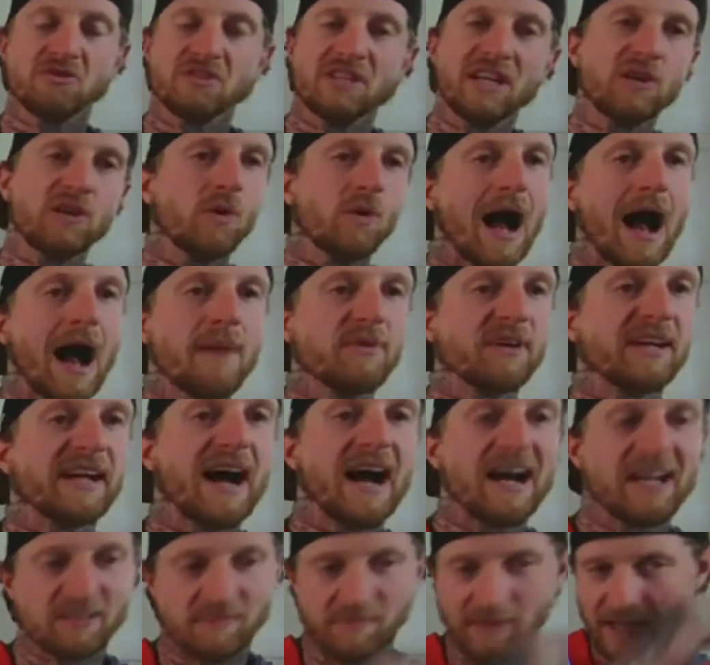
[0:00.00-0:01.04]
hybrid
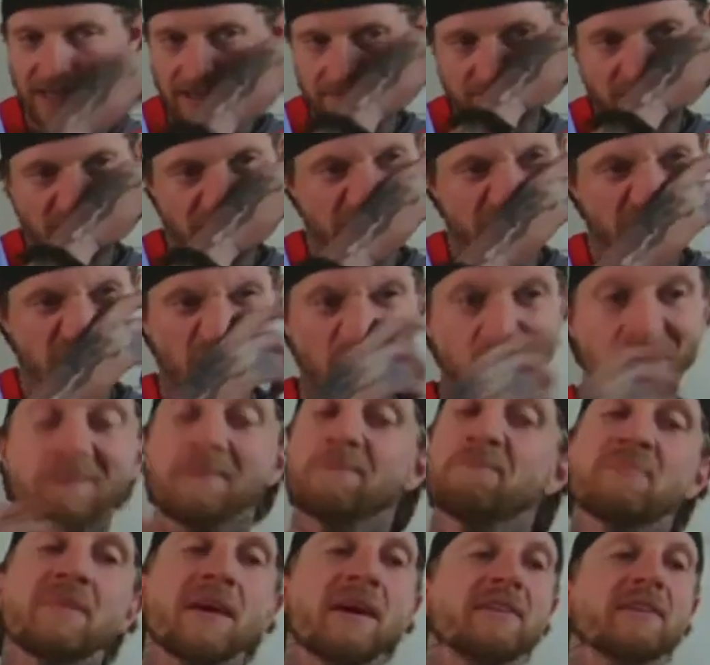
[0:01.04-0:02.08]
guys, man.
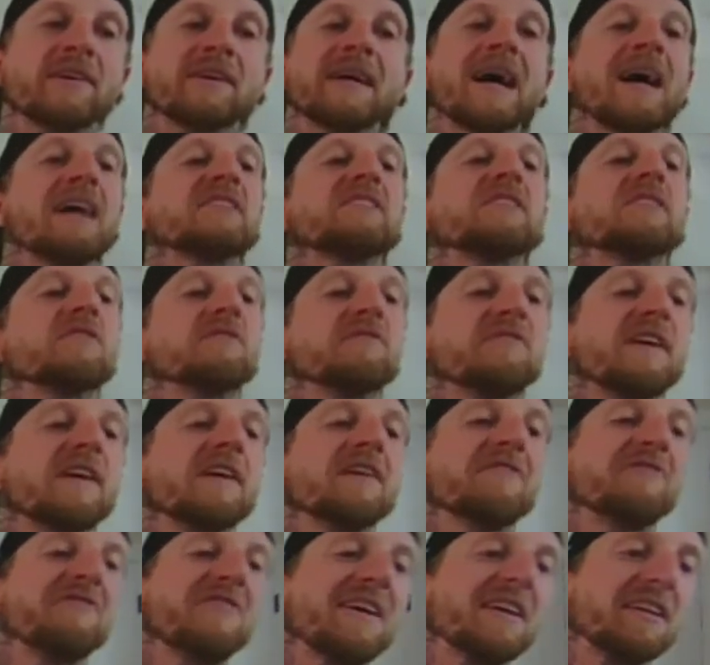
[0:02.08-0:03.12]
They're guys that are very
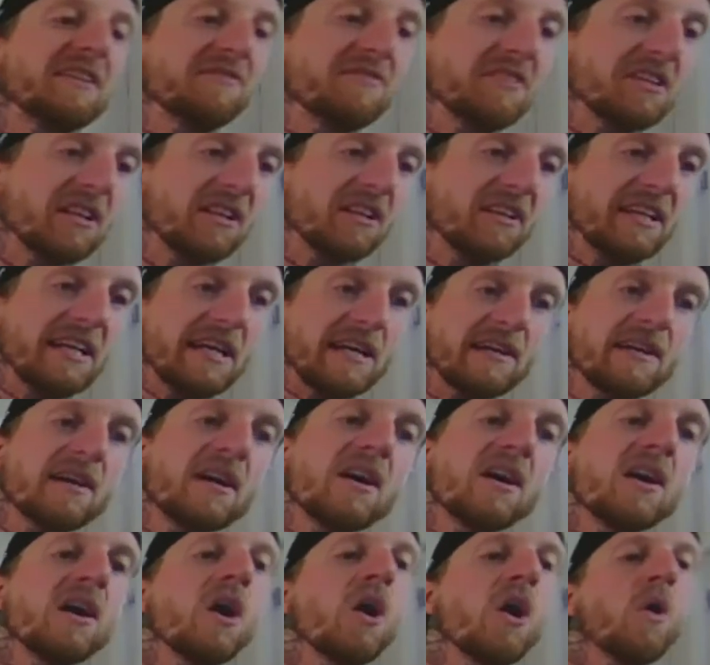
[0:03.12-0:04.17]
effective in the league.
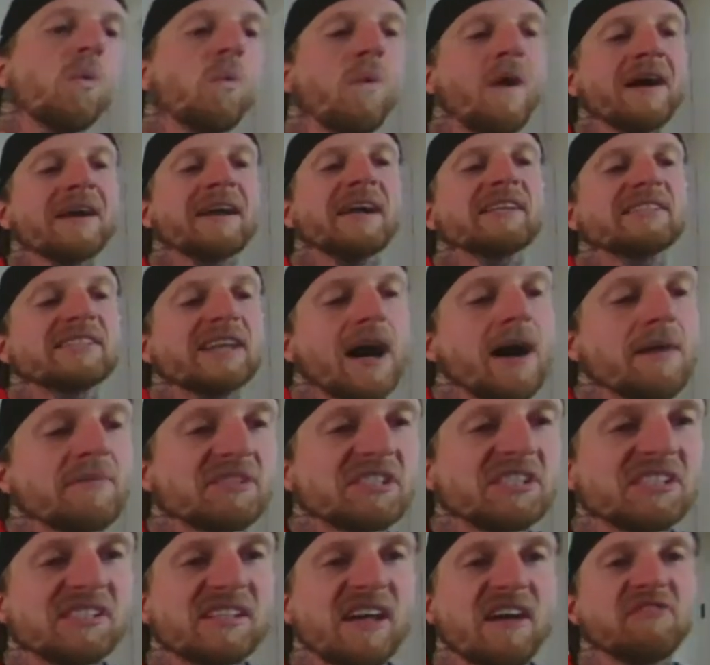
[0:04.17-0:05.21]
Wanye
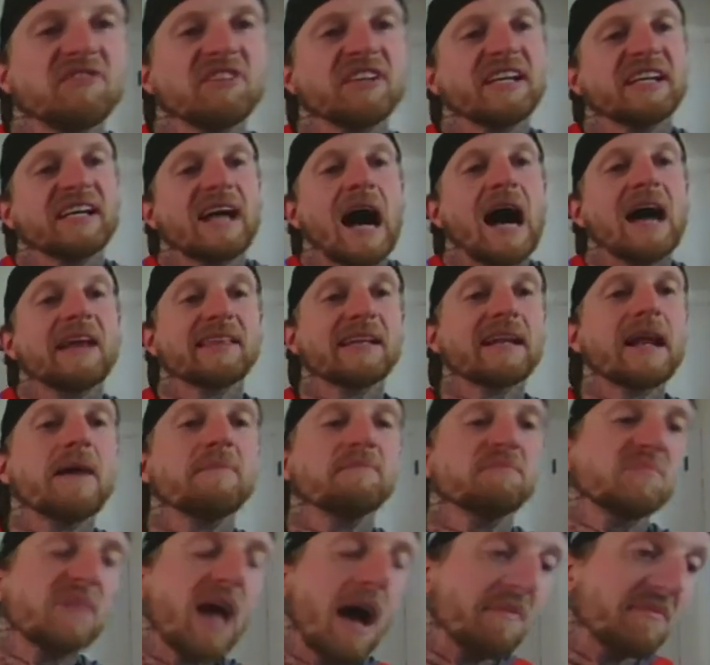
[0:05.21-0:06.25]
Thomas is definitely a guy that
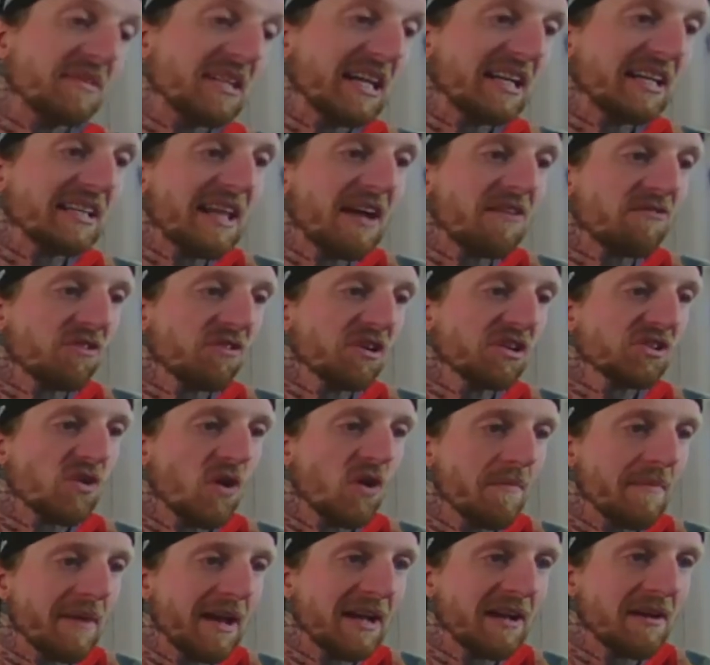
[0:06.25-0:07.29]
I'm taking that risk
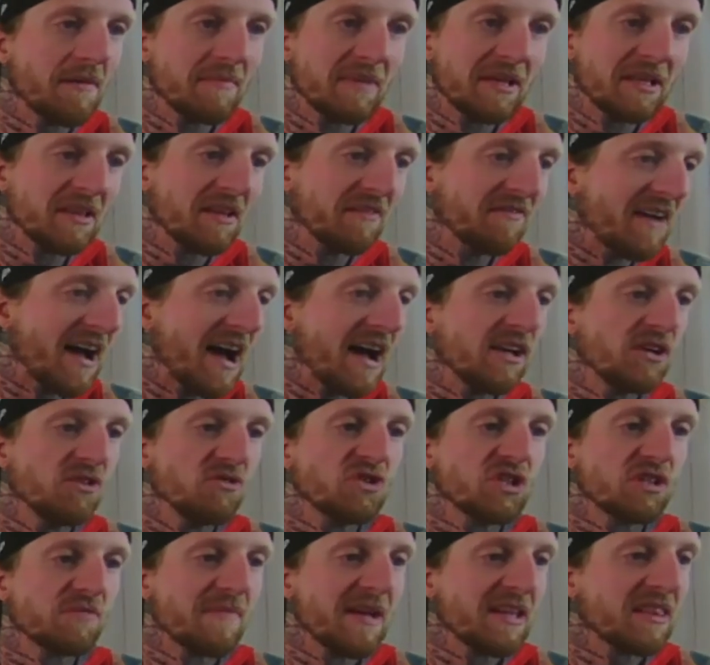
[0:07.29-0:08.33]
on, man. I mean, the value just met the